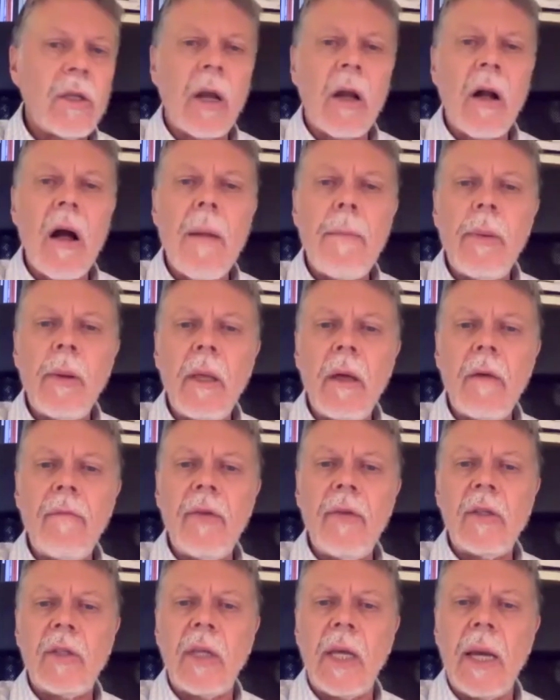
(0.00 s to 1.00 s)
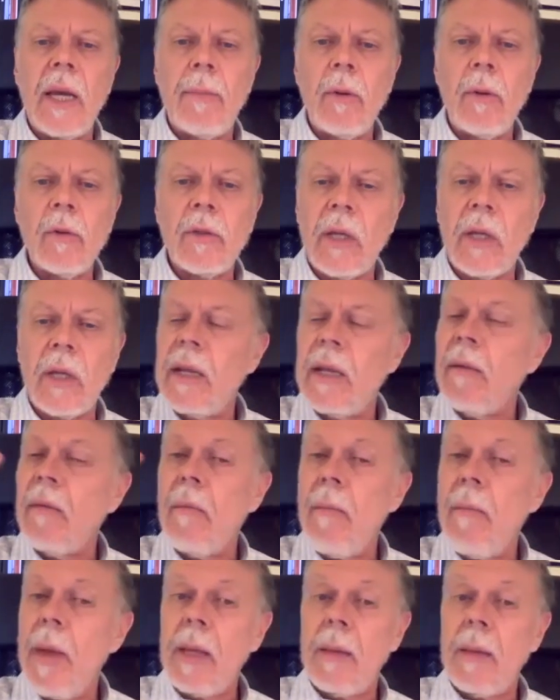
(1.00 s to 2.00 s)
a couple of examples, and there were
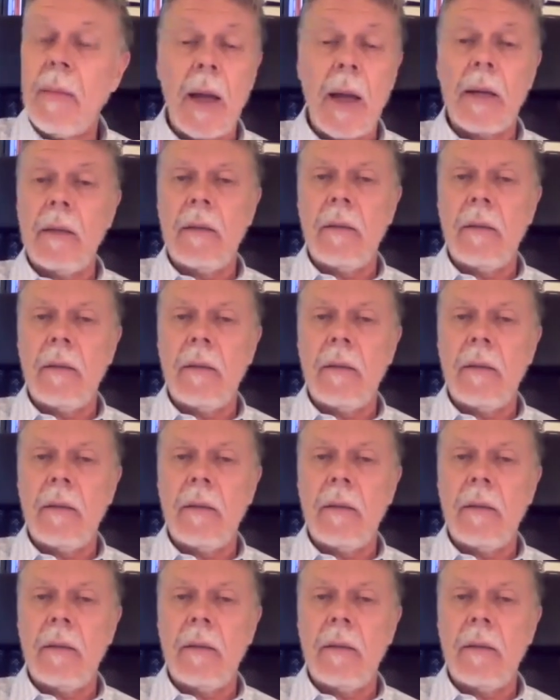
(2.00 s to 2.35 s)
many. I